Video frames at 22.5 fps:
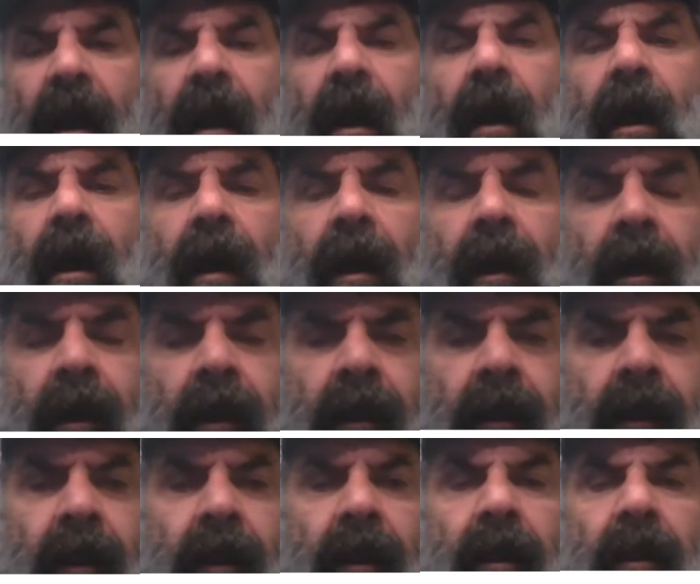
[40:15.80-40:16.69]
uh,
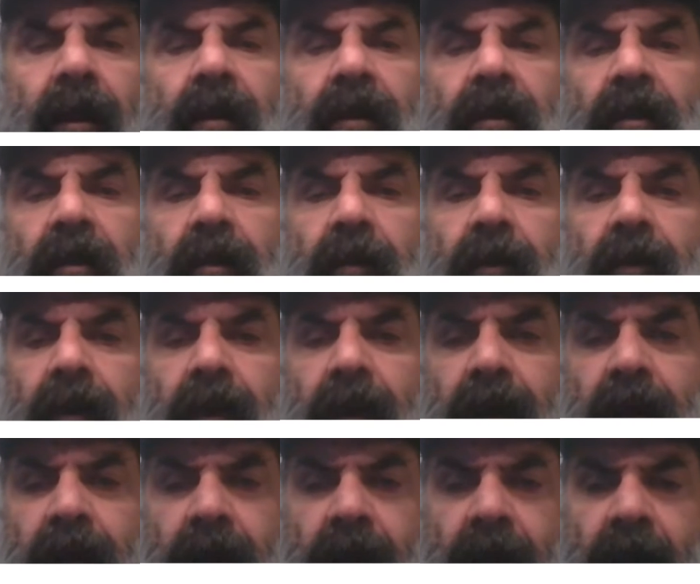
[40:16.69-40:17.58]
you
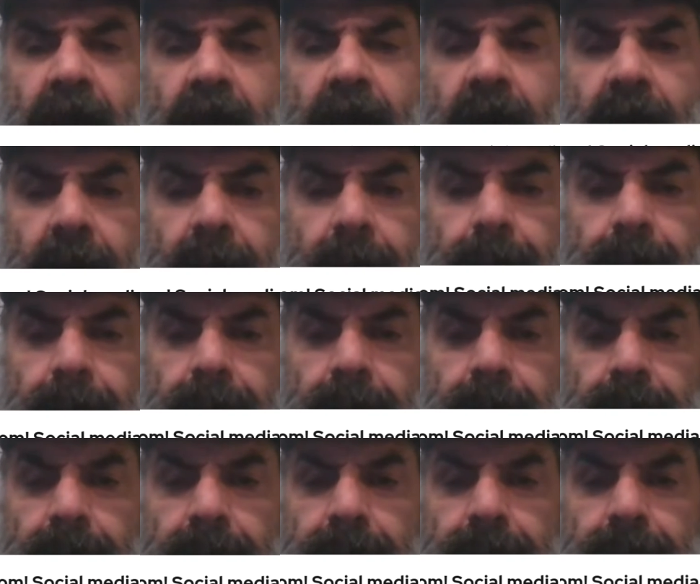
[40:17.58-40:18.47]
uh,
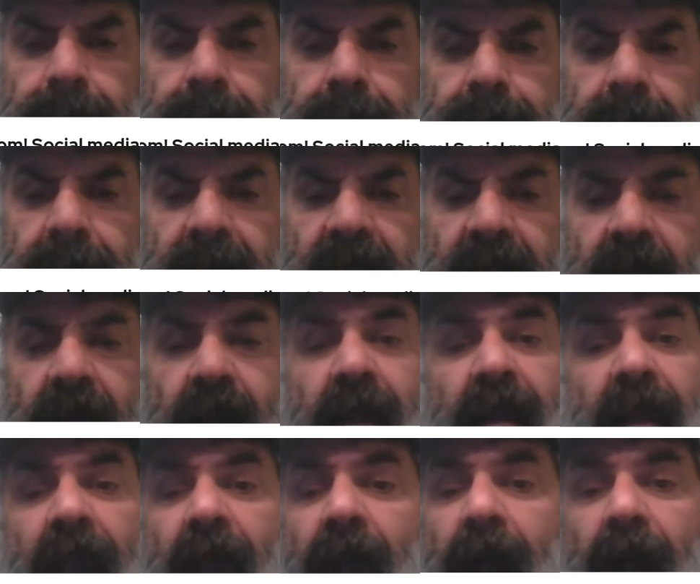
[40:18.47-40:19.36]

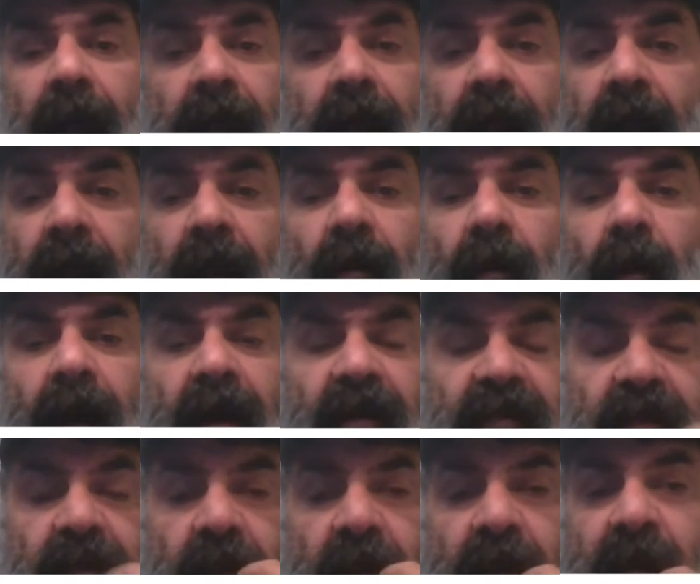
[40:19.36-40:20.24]
yeah, and, and, it
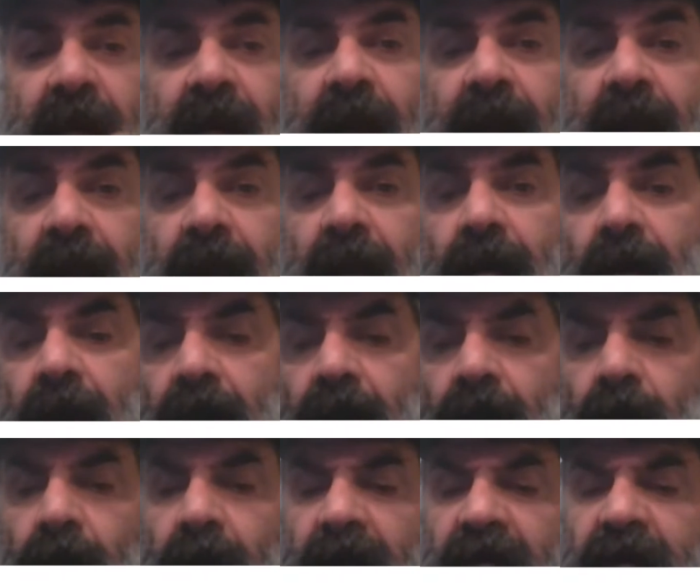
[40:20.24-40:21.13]
was, and it,
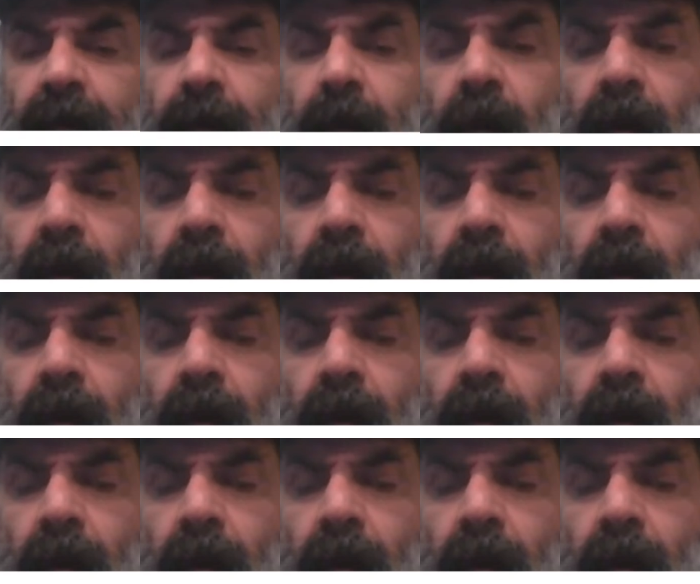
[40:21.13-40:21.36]
it was